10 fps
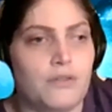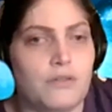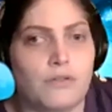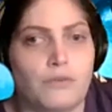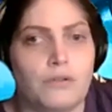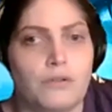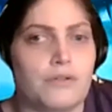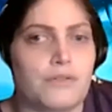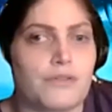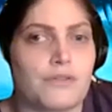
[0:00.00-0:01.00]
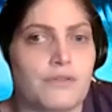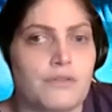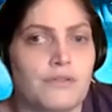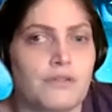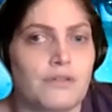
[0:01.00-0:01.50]
towards
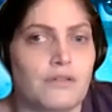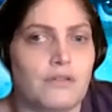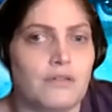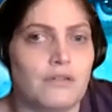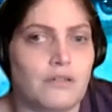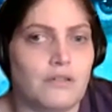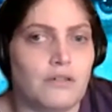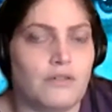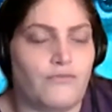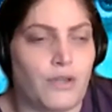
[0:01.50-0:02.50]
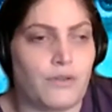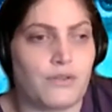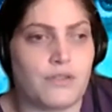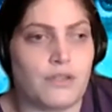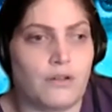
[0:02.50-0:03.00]

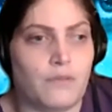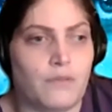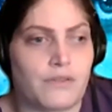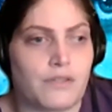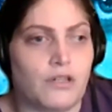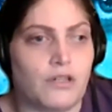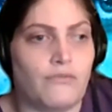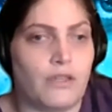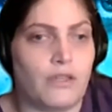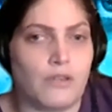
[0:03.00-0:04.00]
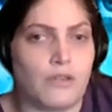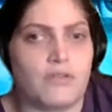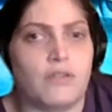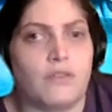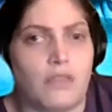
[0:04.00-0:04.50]
focusing on myself and
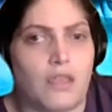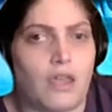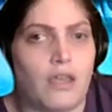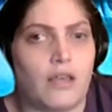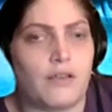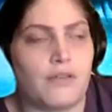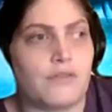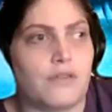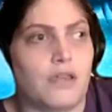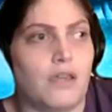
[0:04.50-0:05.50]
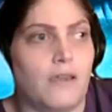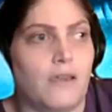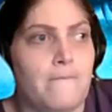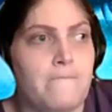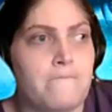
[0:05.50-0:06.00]
using that as a